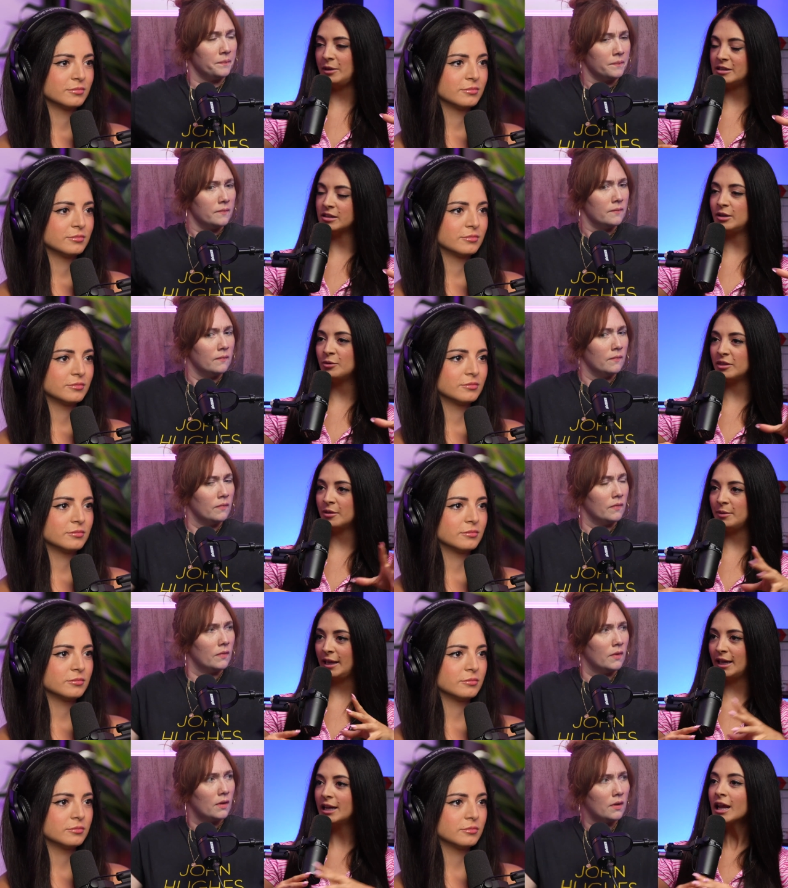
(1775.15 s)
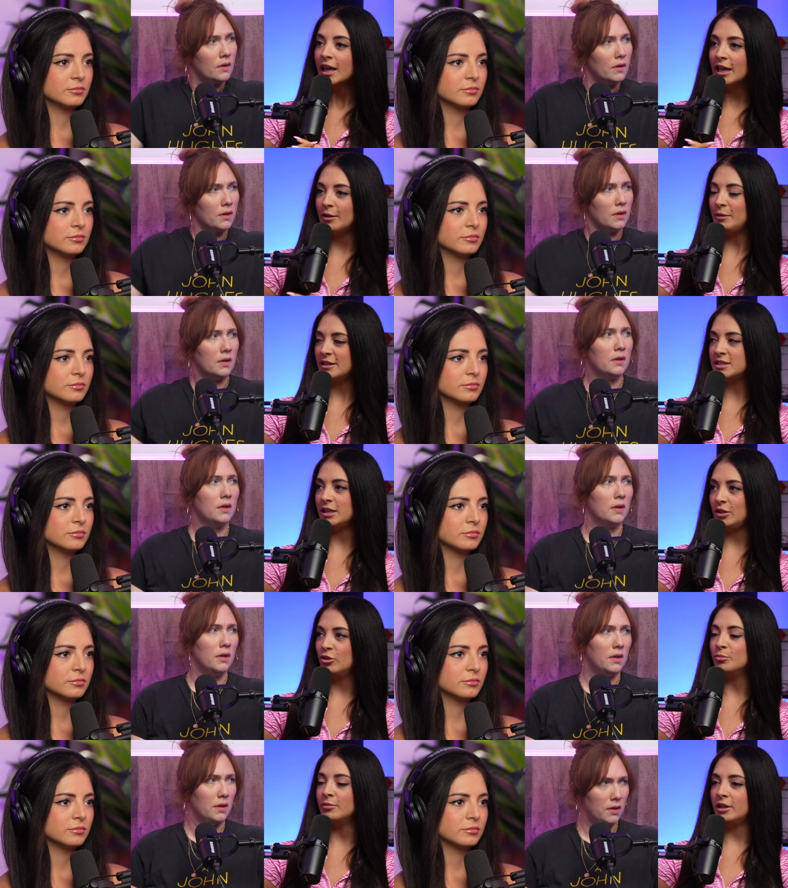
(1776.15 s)
Speaker 1: easily with a man, it means
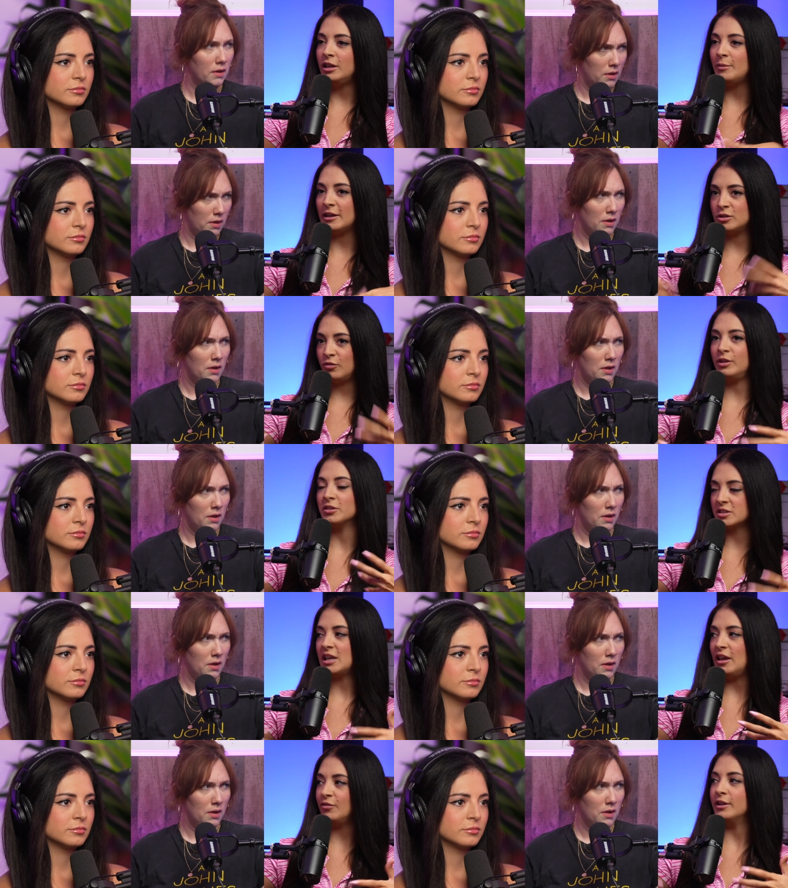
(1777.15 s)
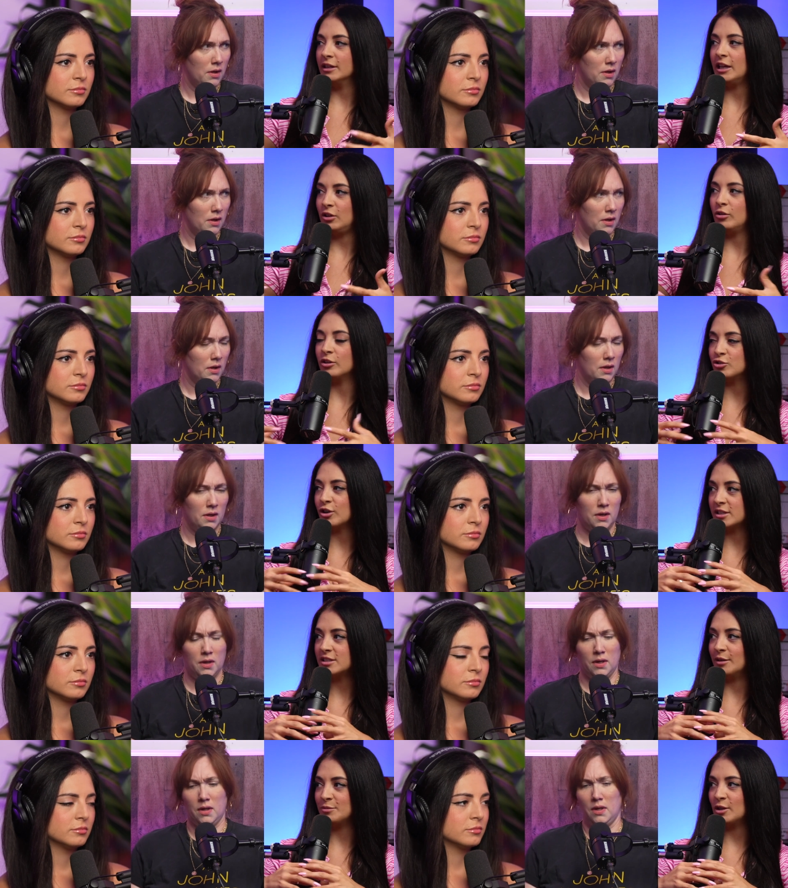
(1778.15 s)
you he makes you feel safe and like you can
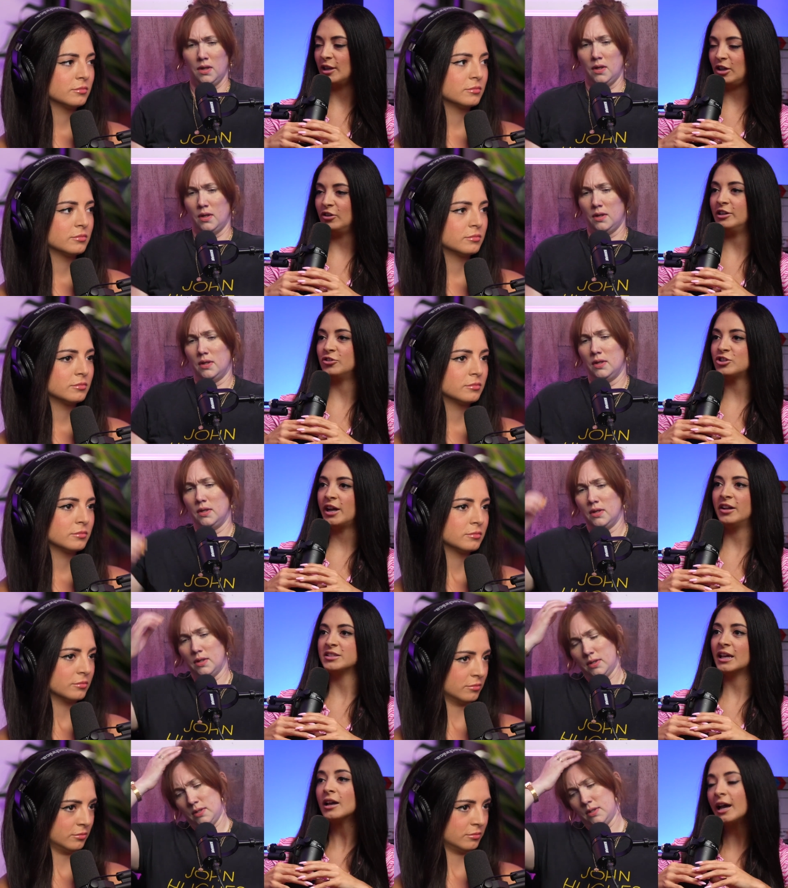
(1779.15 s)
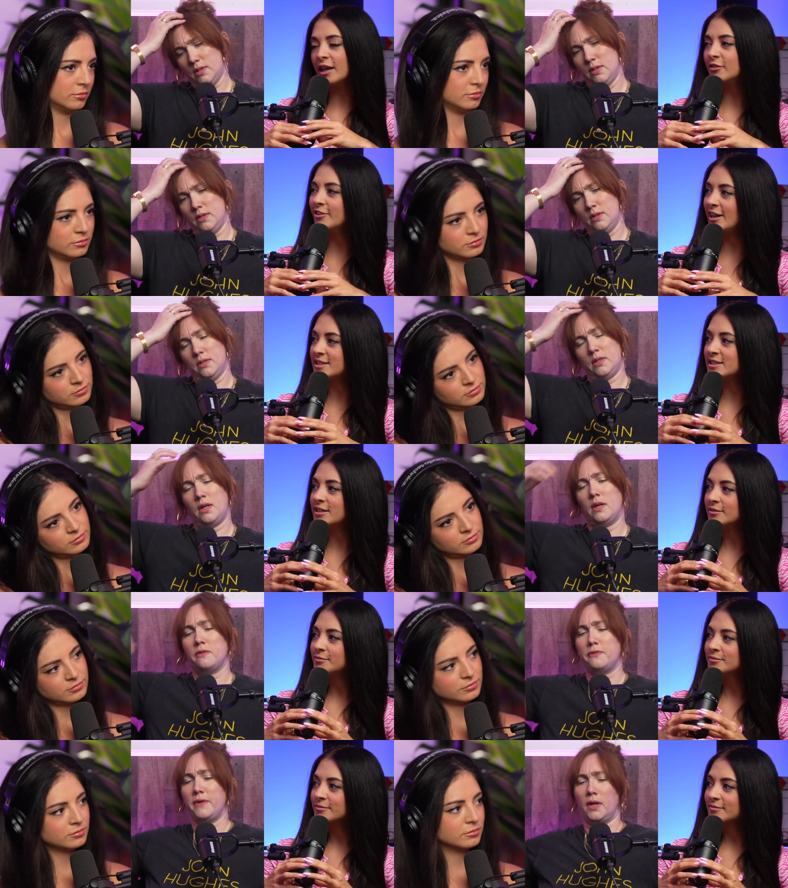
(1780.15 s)
trust him. So like your inner child's like, I can rest.
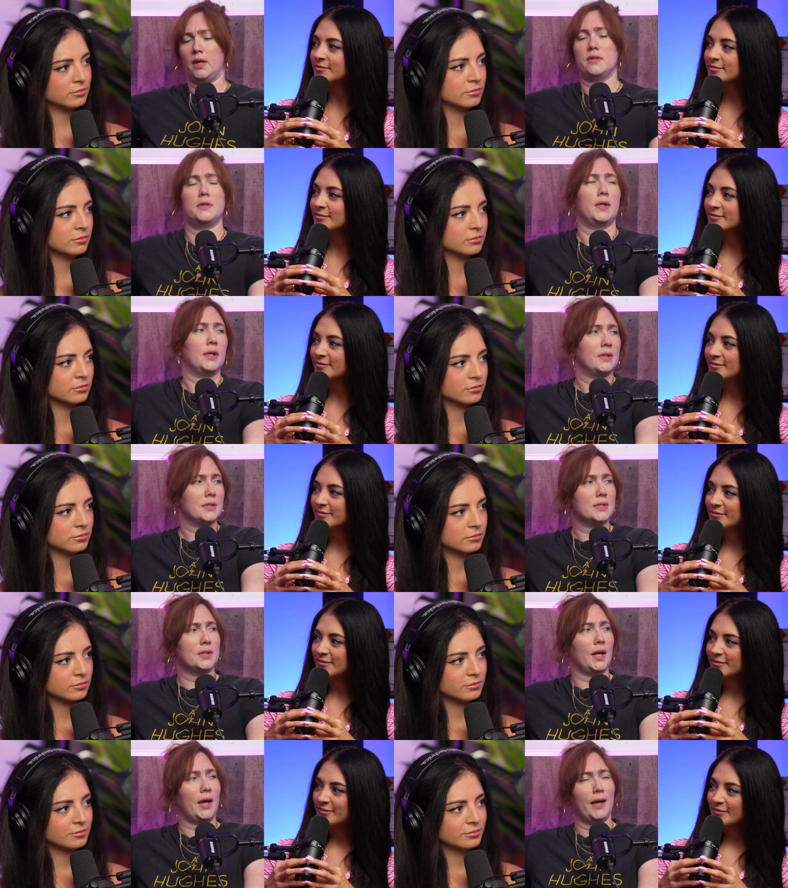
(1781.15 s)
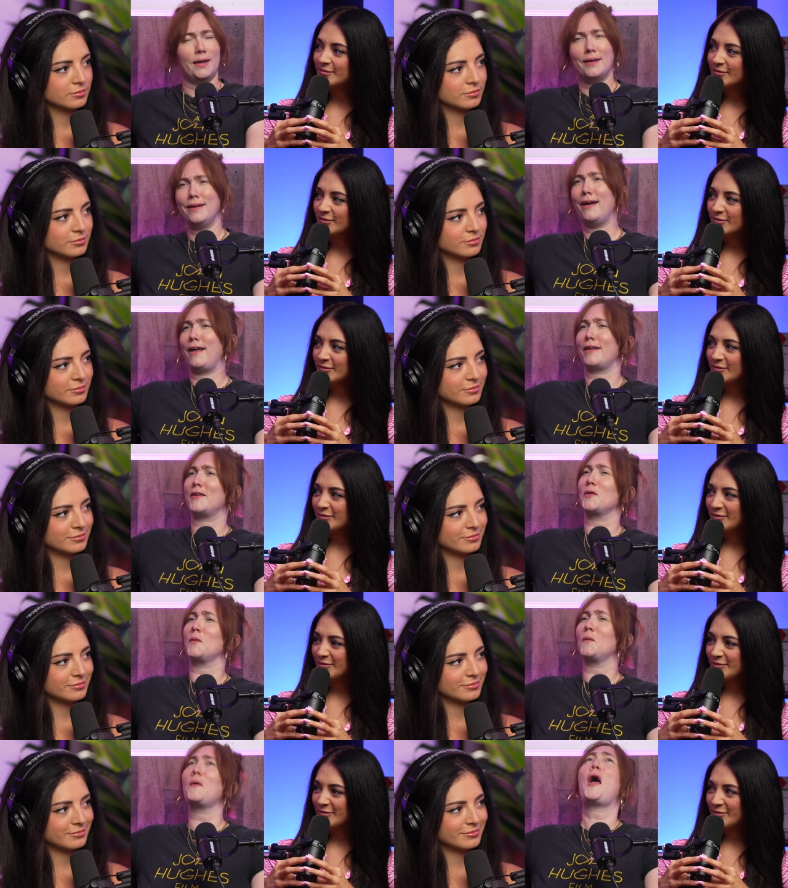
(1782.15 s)
Oh
Speaker 2: fuck, I do like this guy. Oh,
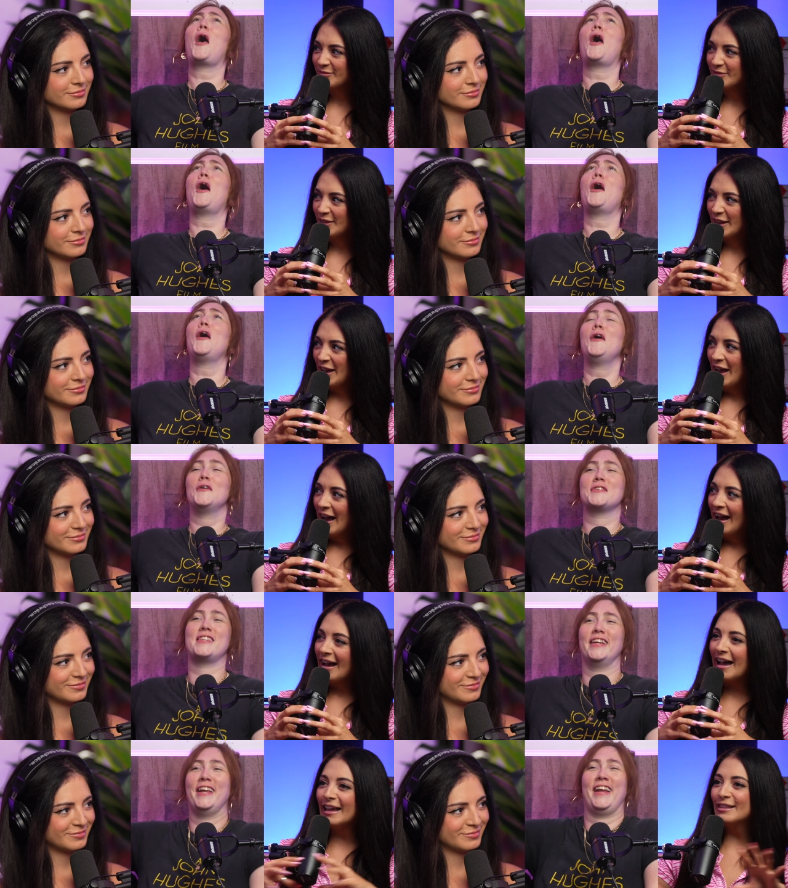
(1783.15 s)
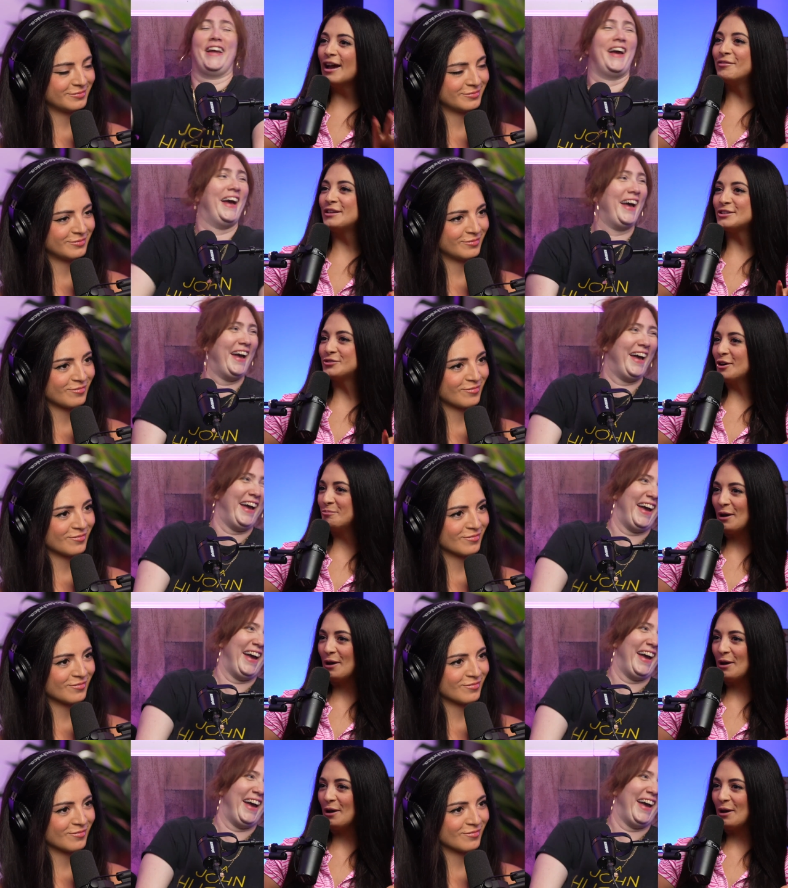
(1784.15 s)
gross. I love this for